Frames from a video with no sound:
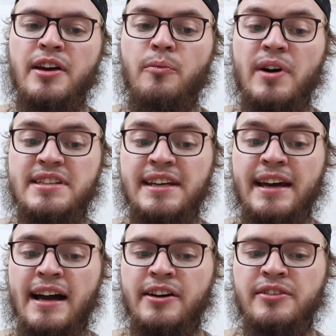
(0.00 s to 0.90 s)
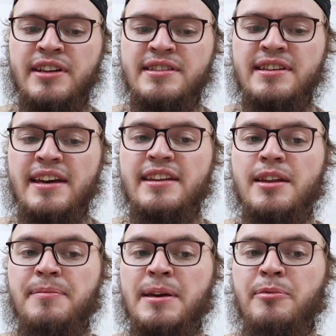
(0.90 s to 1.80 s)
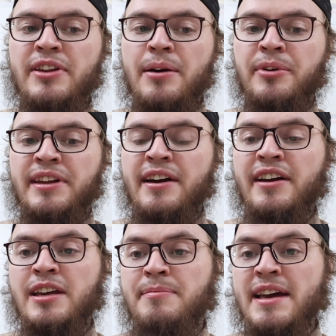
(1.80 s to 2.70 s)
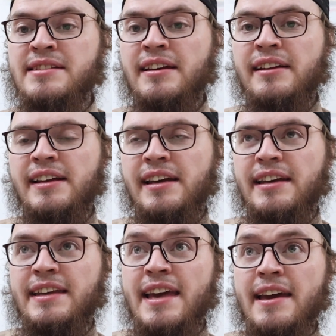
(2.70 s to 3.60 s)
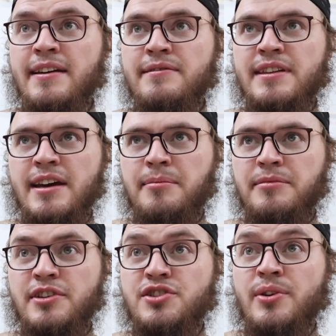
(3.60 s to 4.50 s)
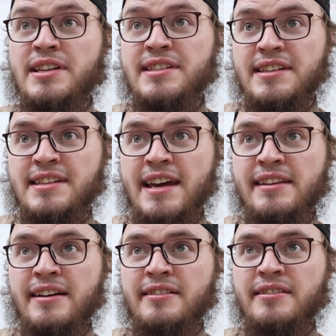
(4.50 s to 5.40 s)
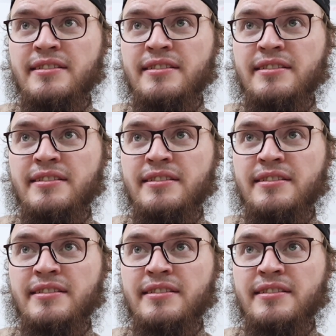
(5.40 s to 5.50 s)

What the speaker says: Once he conquered this, the people that were there, he basically gave them the choice to stay there,